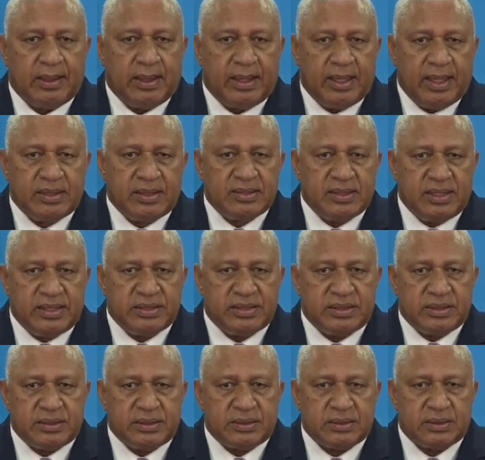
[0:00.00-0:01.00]

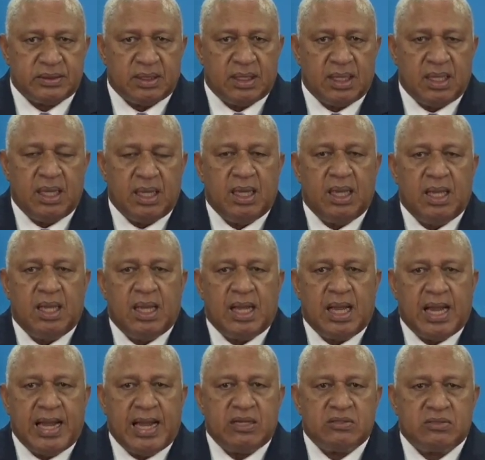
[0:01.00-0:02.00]
Excellencies,
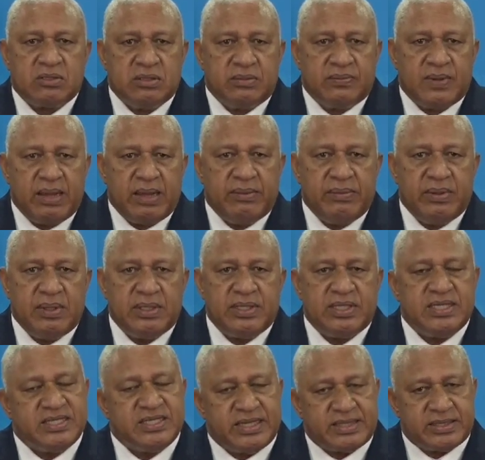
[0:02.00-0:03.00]
our survival
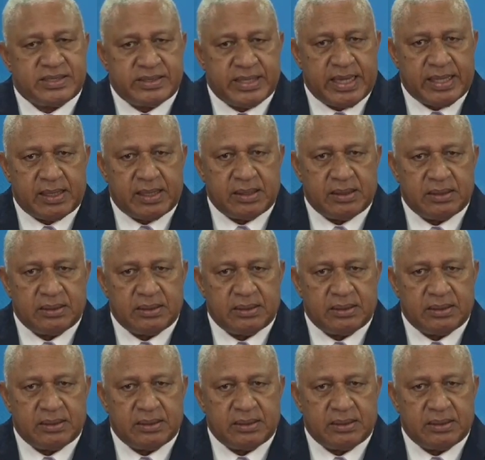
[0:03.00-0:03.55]
is at stake,